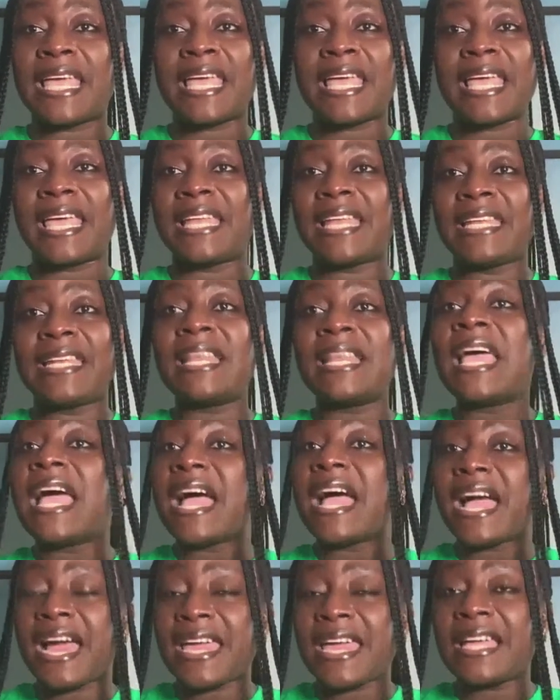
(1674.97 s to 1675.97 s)
earning
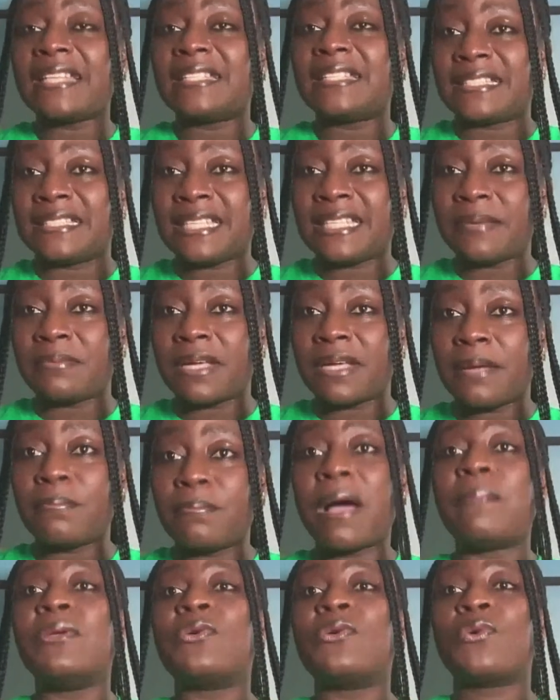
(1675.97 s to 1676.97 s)
higher than them.
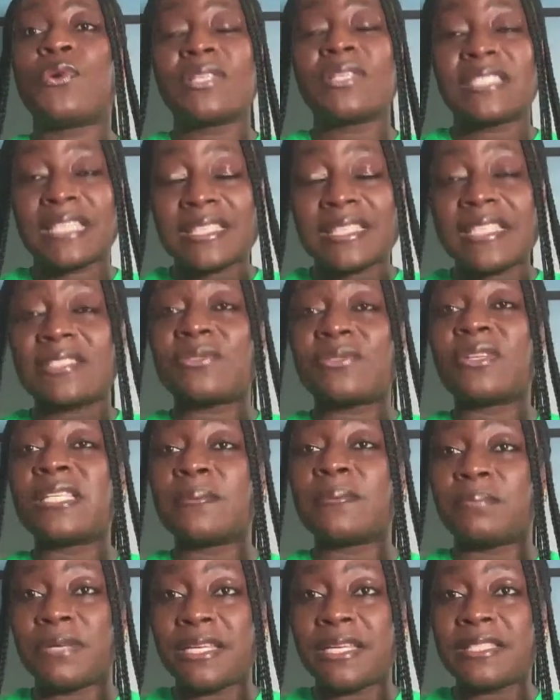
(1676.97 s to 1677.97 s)
But because that is not
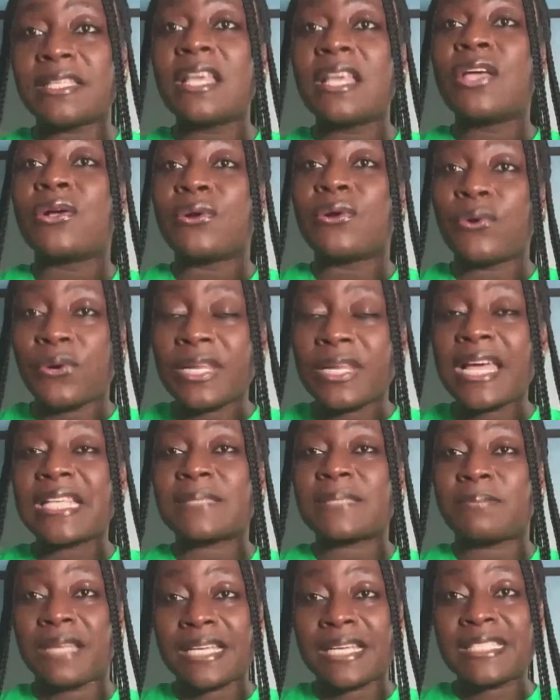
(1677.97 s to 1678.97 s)
the place God
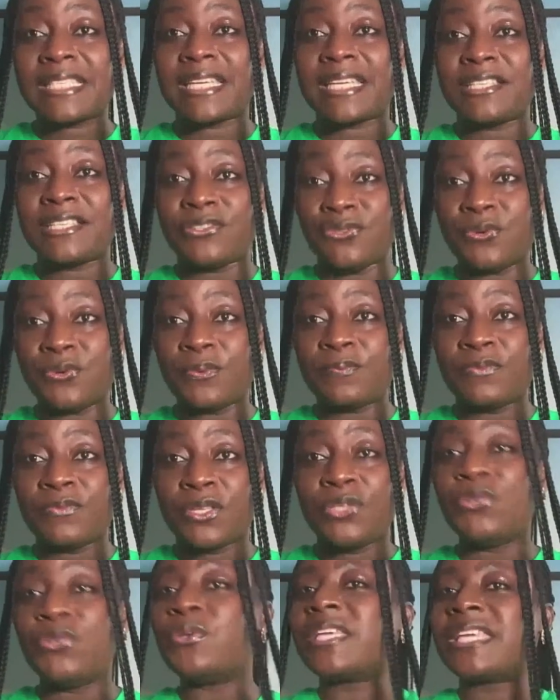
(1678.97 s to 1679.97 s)
has planted you,
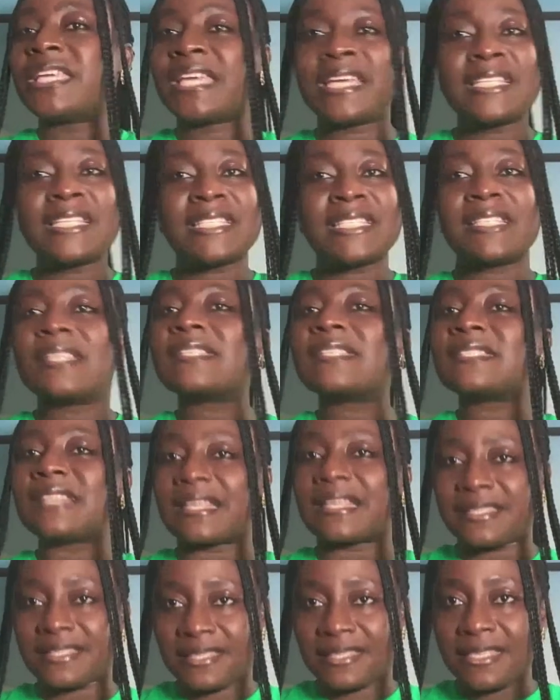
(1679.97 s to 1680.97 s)
you can't
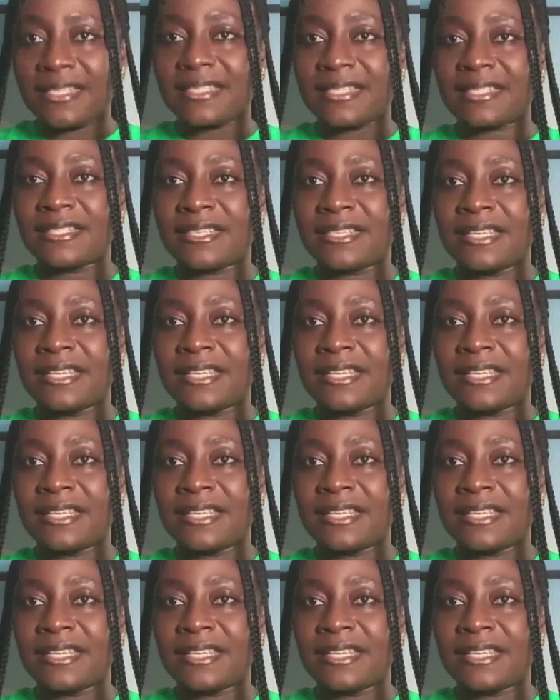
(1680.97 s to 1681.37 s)
succeed.